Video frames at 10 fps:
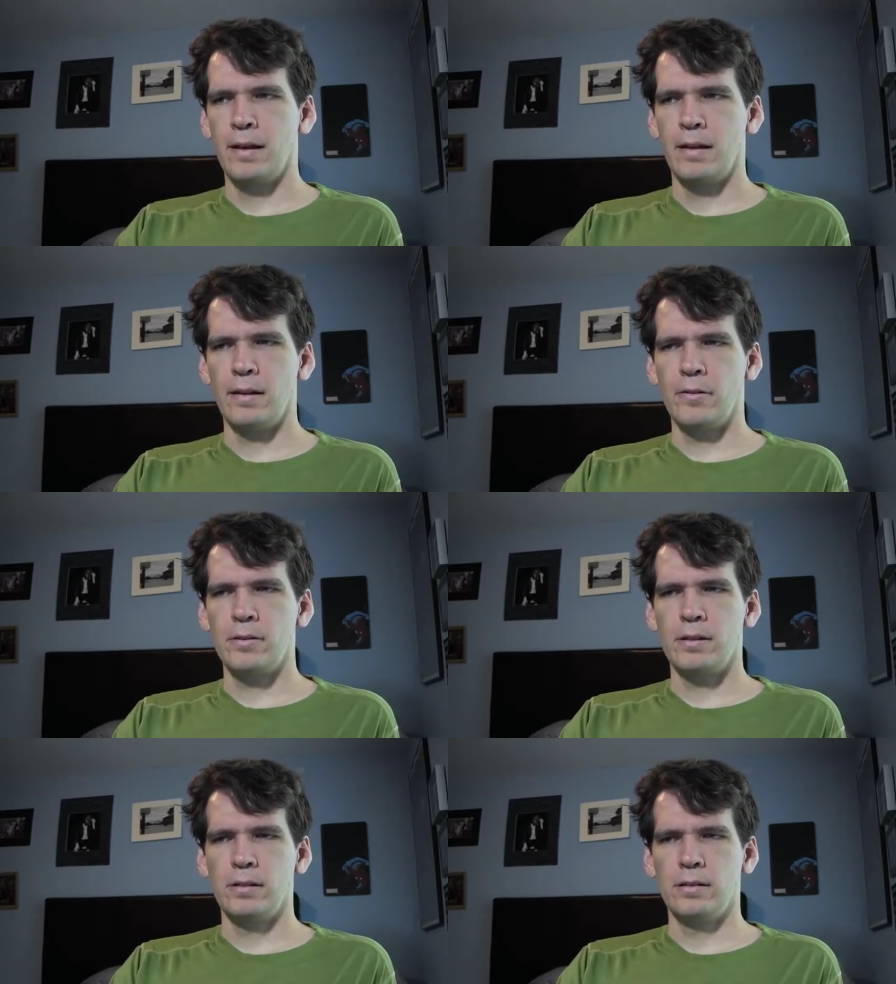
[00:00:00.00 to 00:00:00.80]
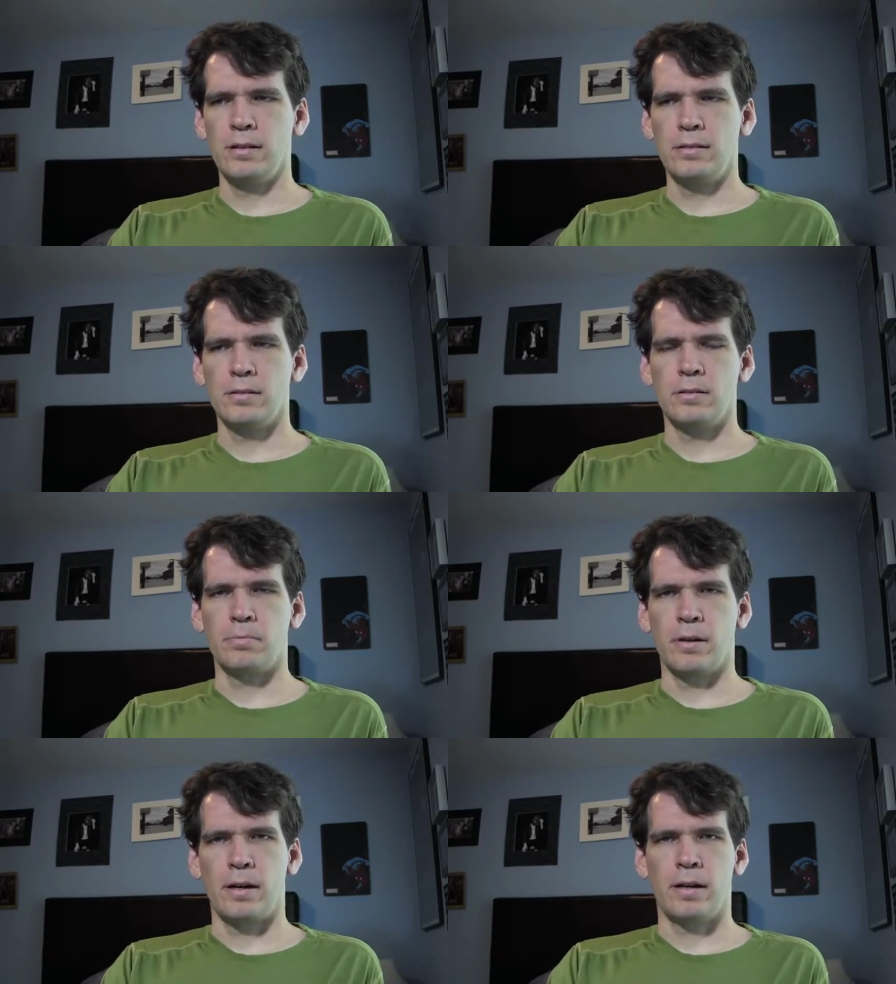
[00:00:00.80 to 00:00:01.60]
And I was a little
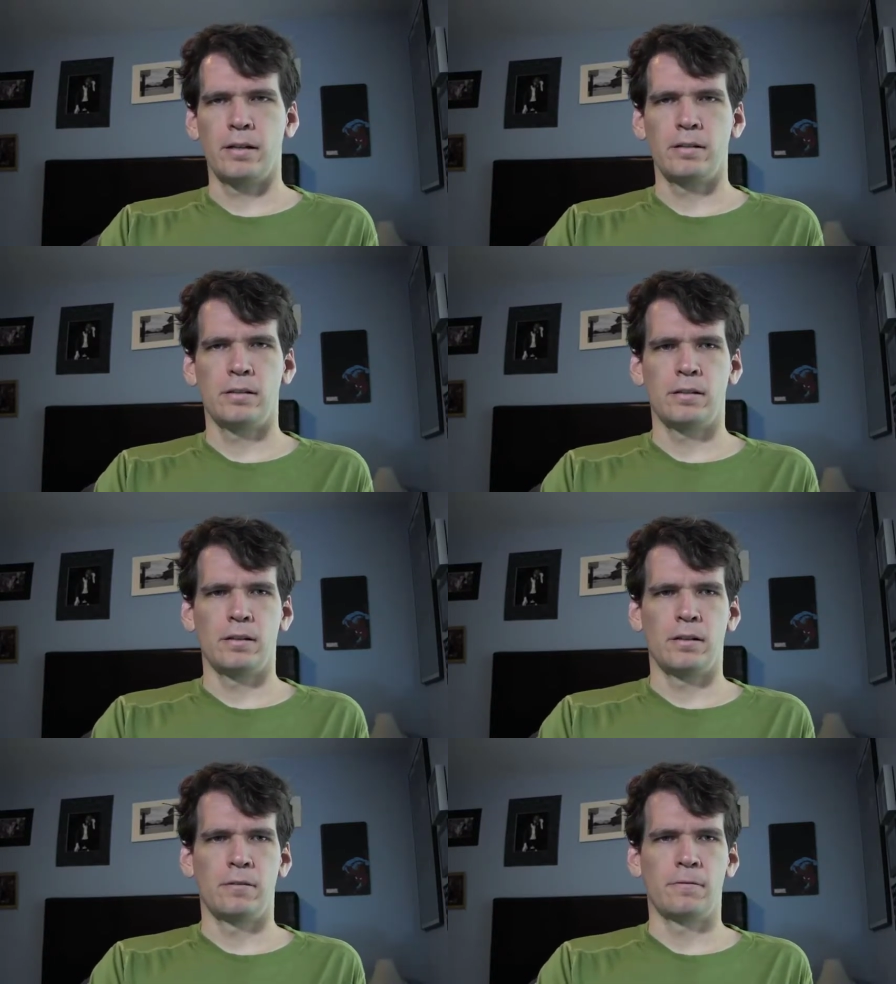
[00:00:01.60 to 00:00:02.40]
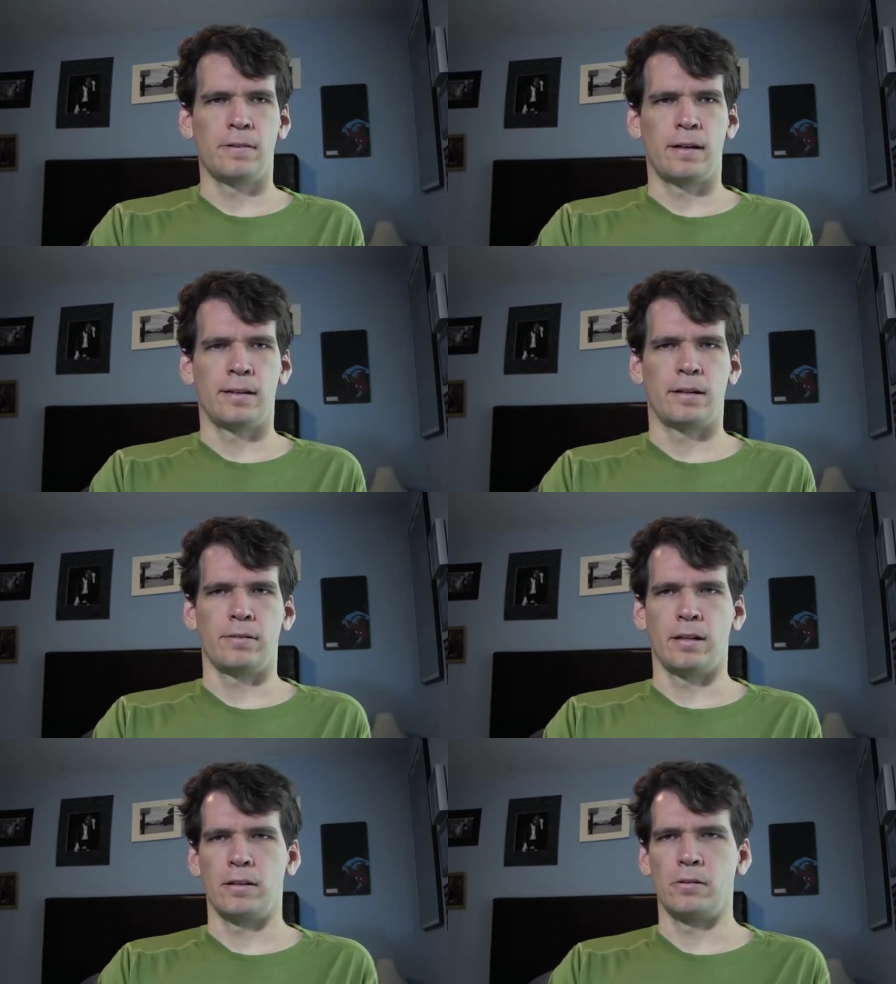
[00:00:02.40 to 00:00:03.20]
surprised to find out
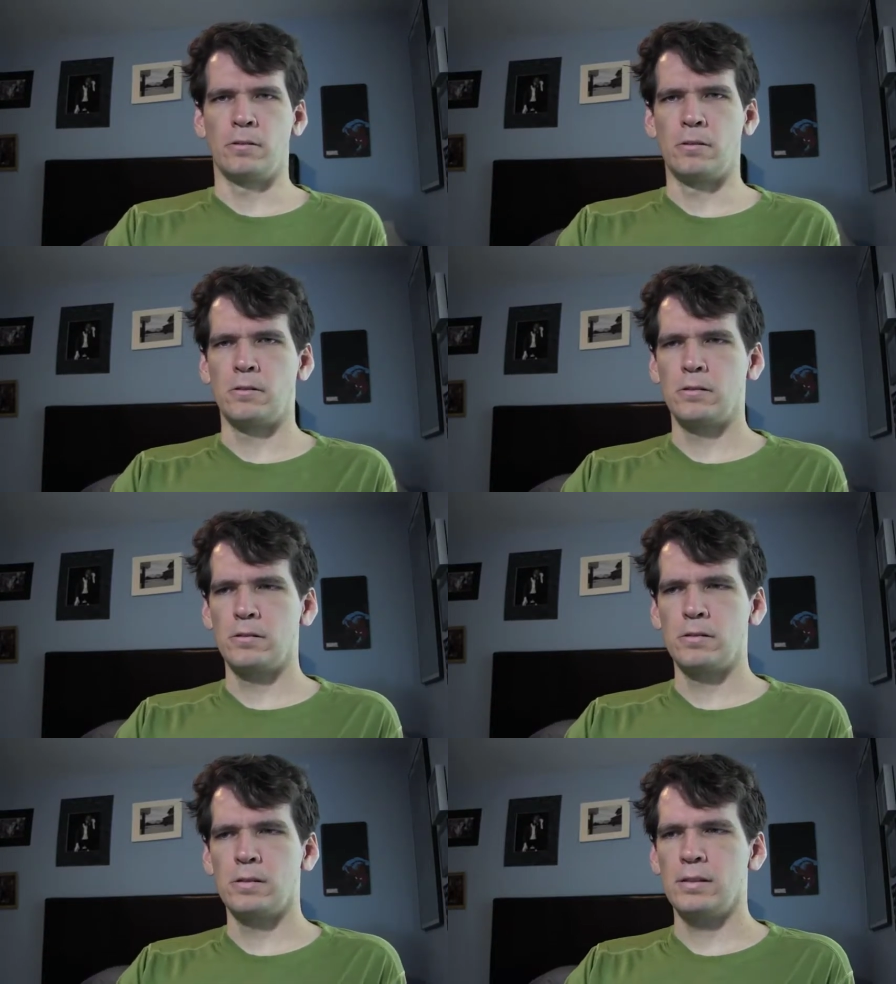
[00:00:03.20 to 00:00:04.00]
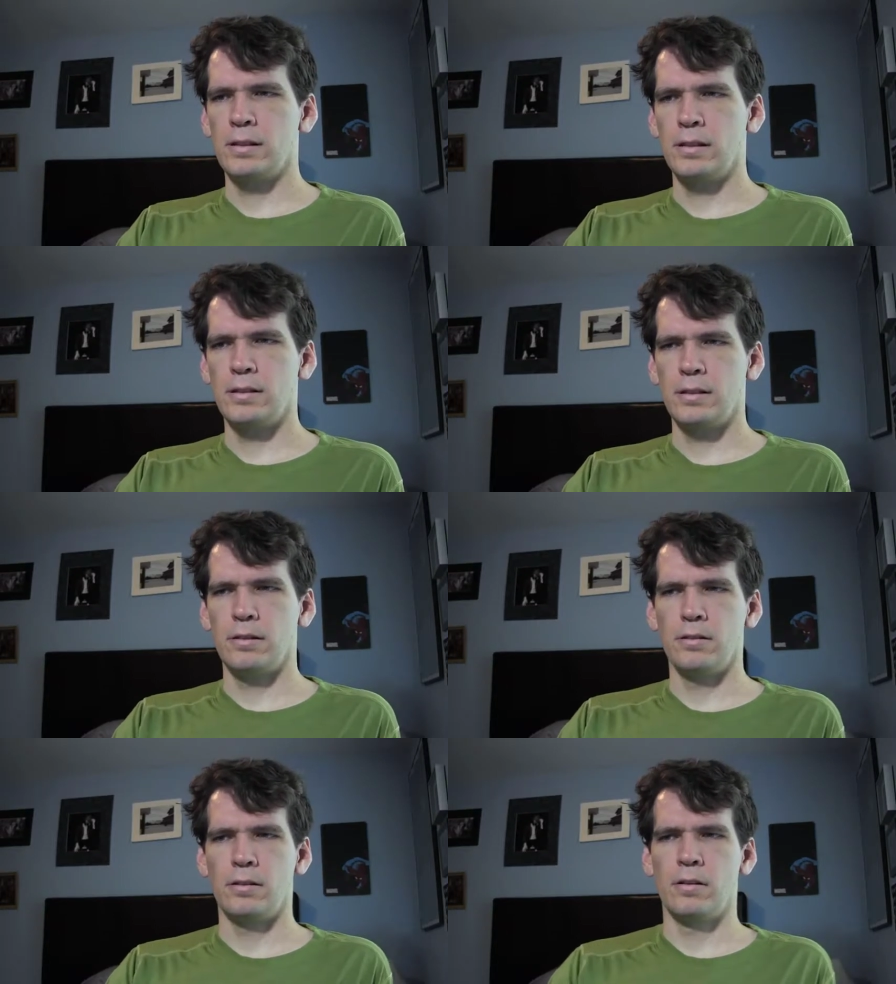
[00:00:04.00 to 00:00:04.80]
that the whole
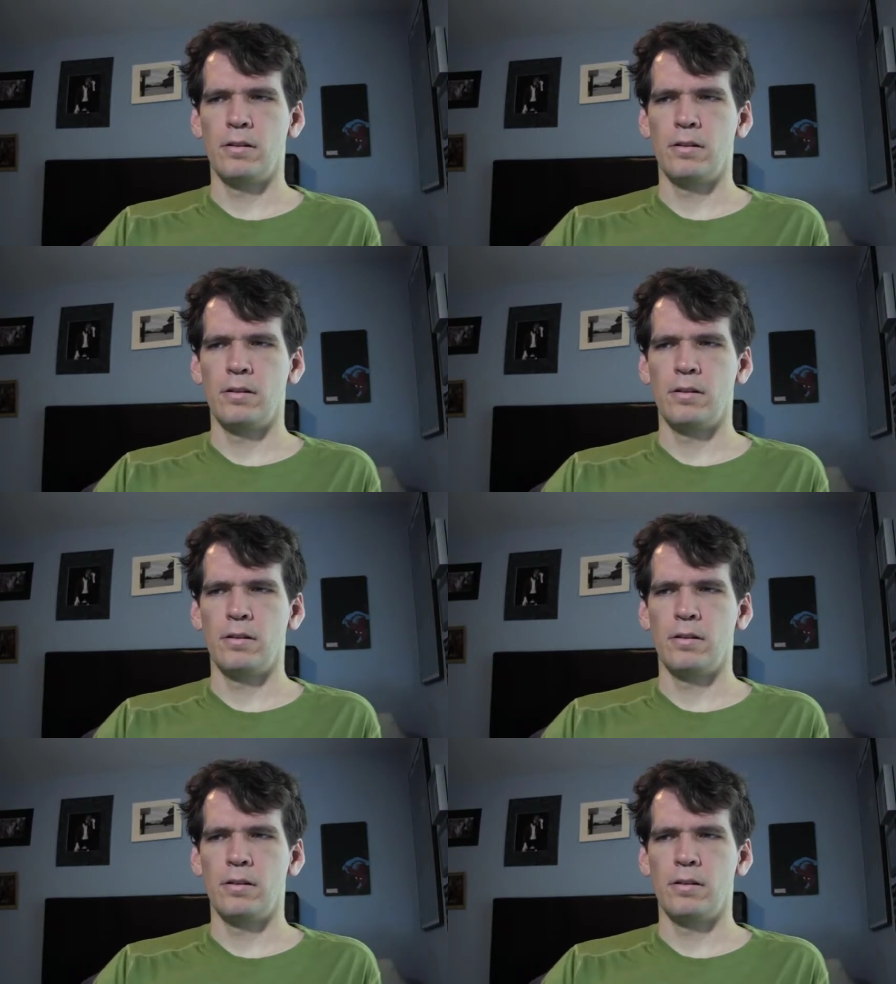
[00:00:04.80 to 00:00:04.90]
season